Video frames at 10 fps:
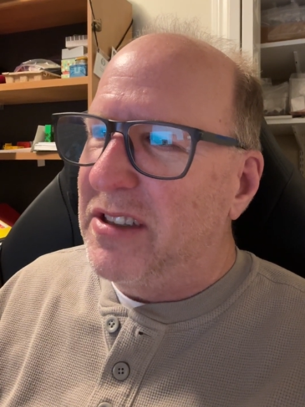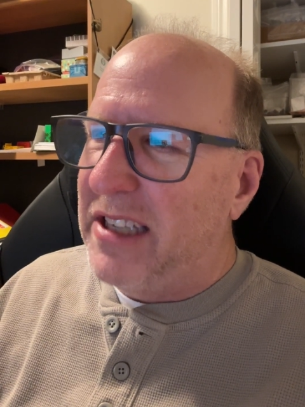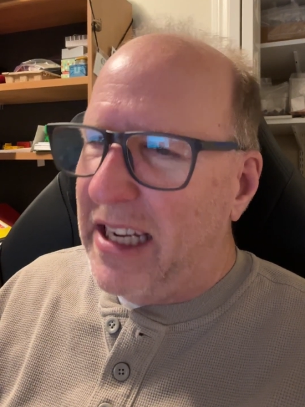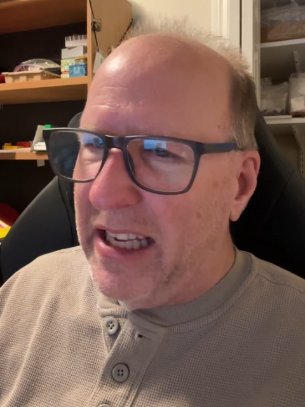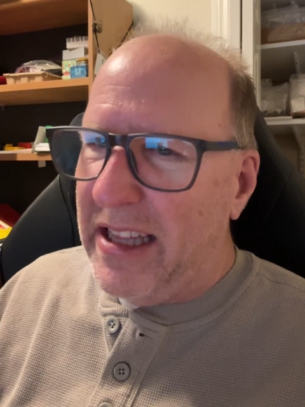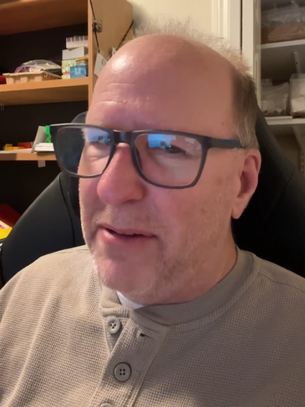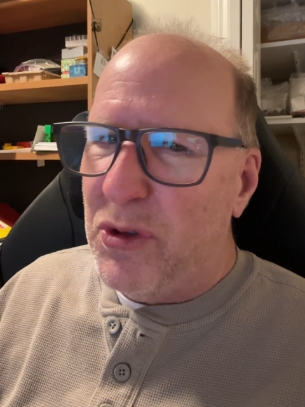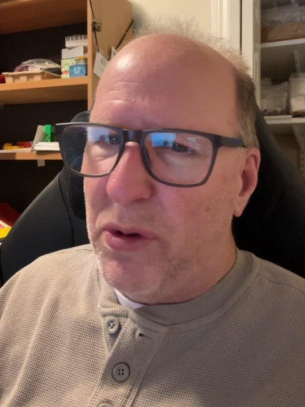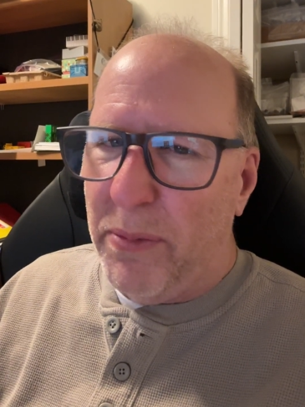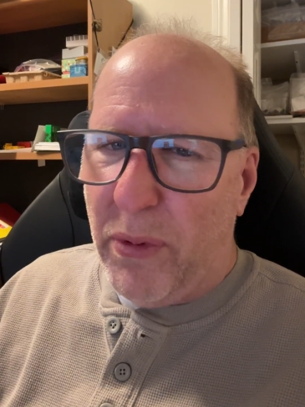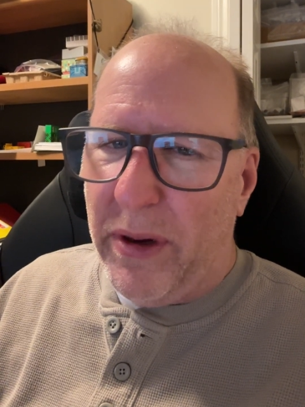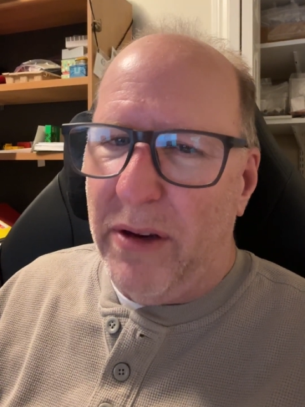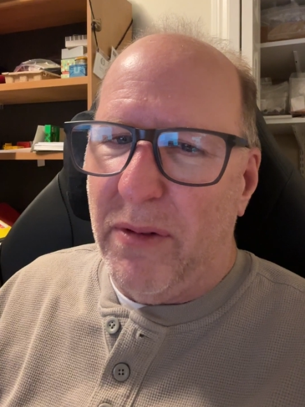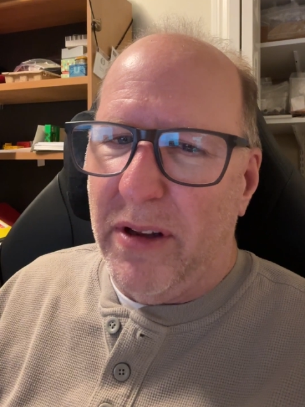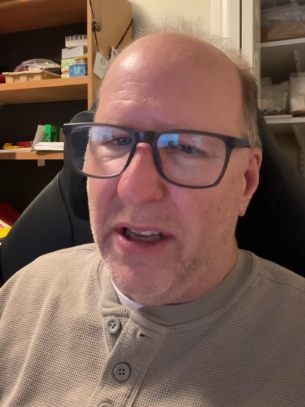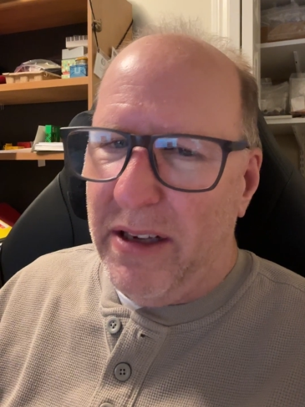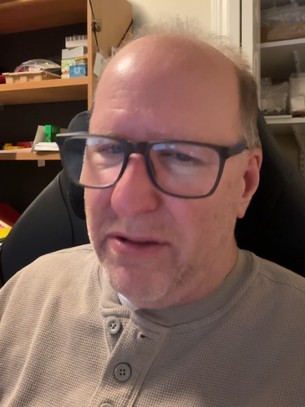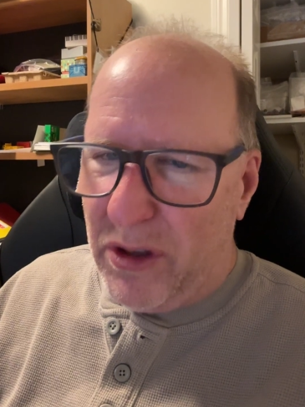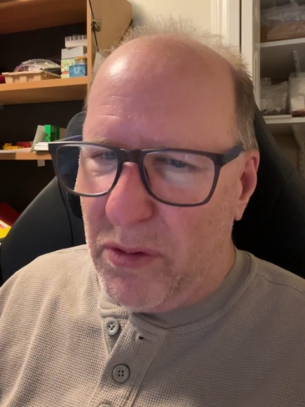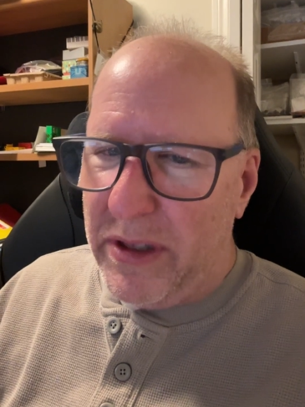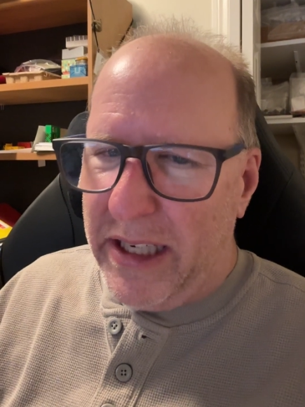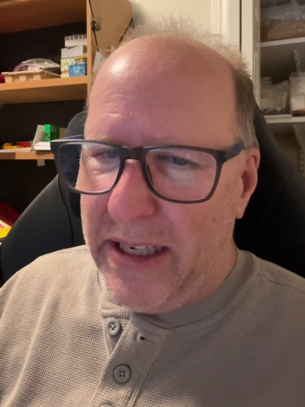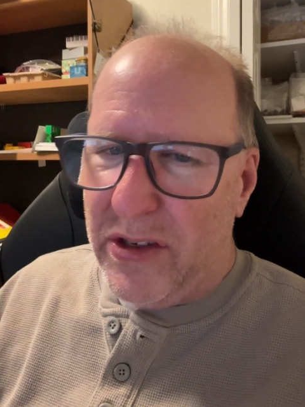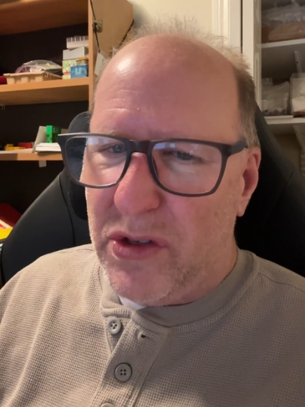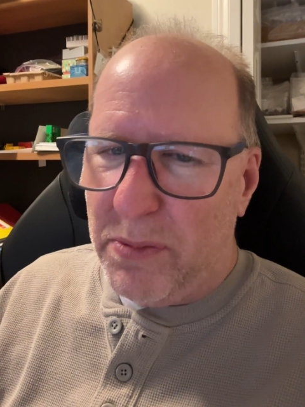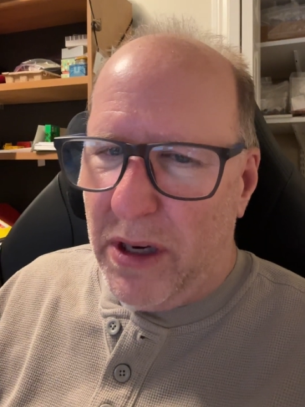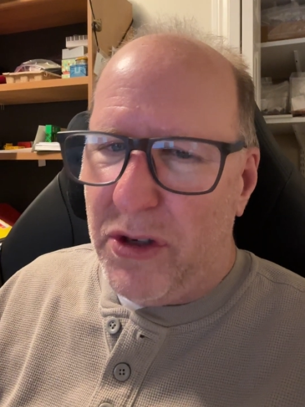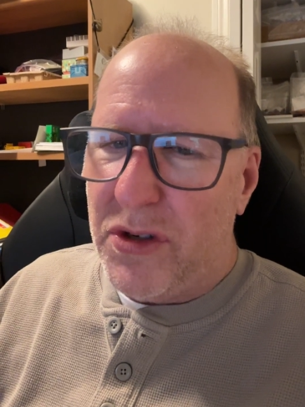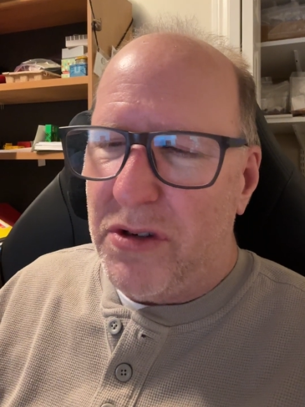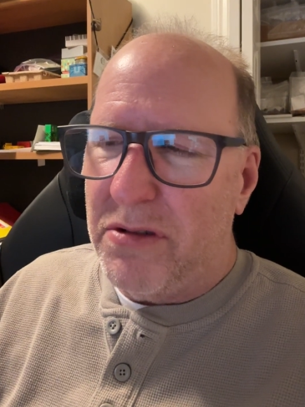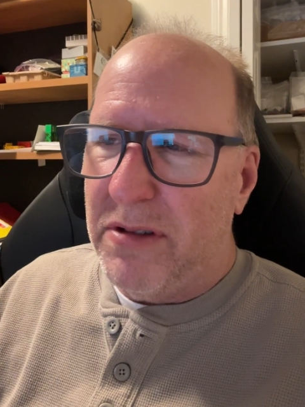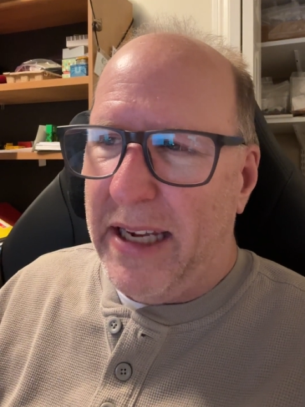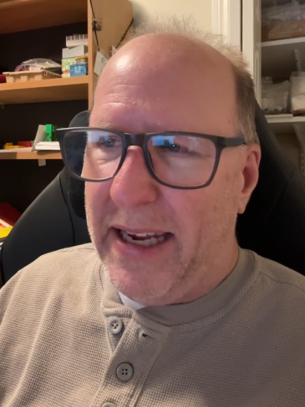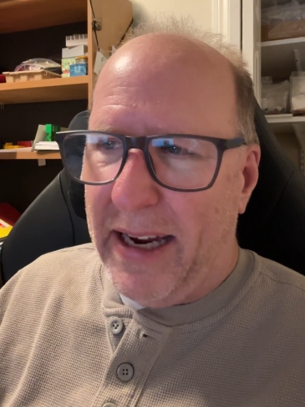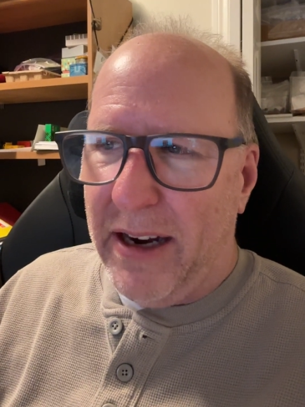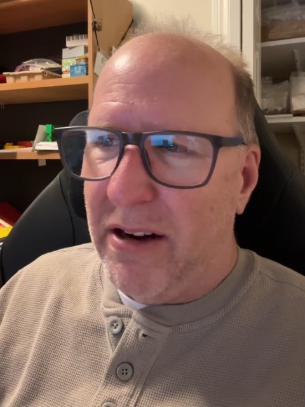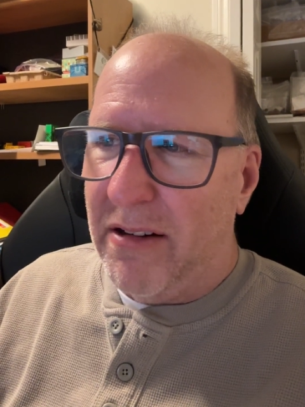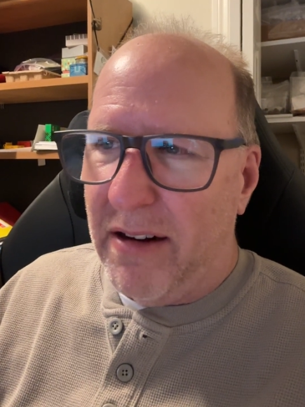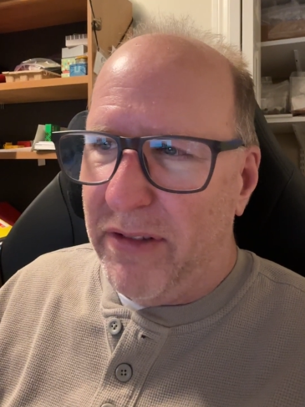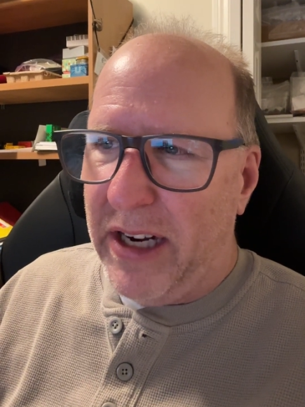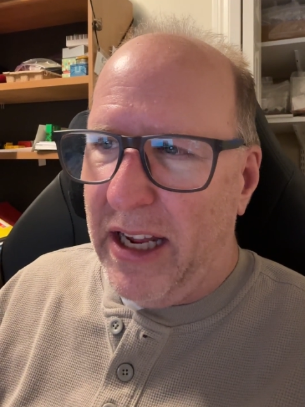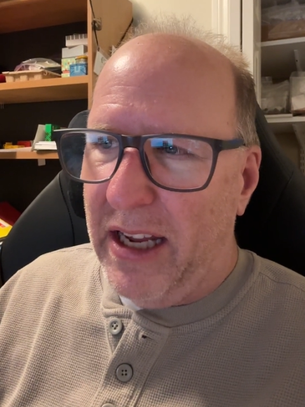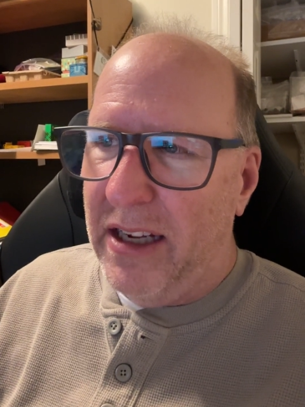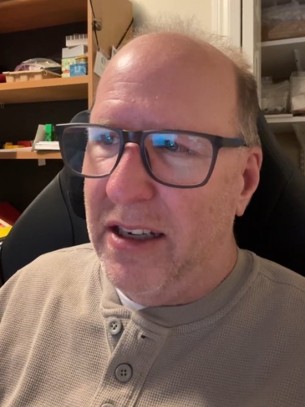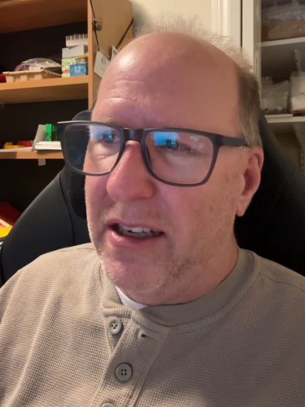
uh, getting them to a point where they don't need as much care every day.